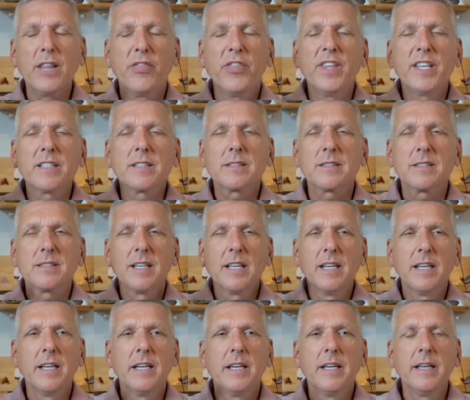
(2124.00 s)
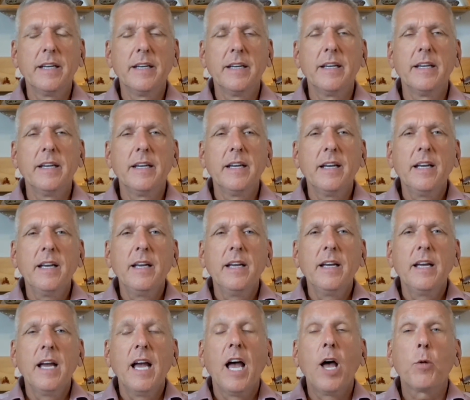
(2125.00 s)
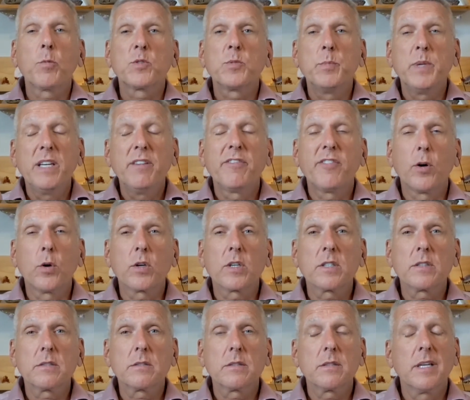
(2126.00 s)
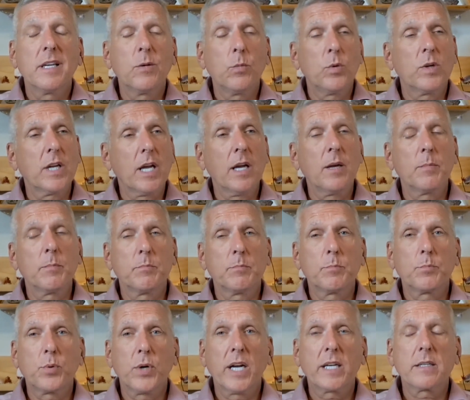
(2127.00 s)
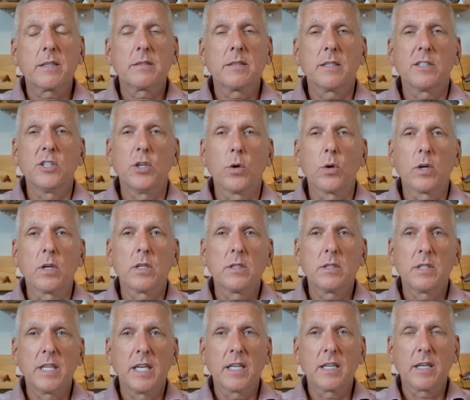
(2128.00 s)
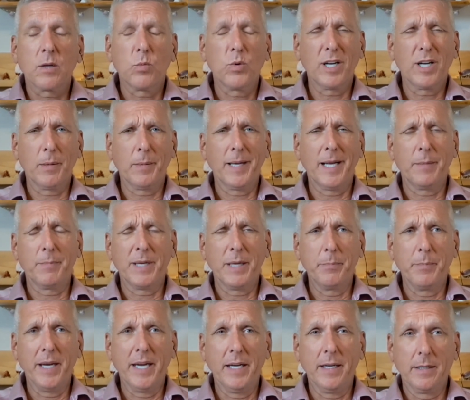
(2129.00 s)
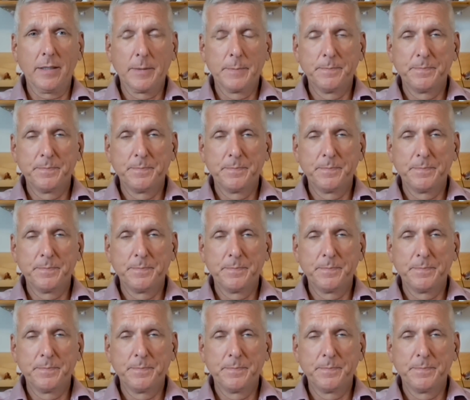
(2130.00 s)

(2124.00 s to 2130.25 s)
This helps me focus. And when I'm practicing yoga, when I'm on my mat,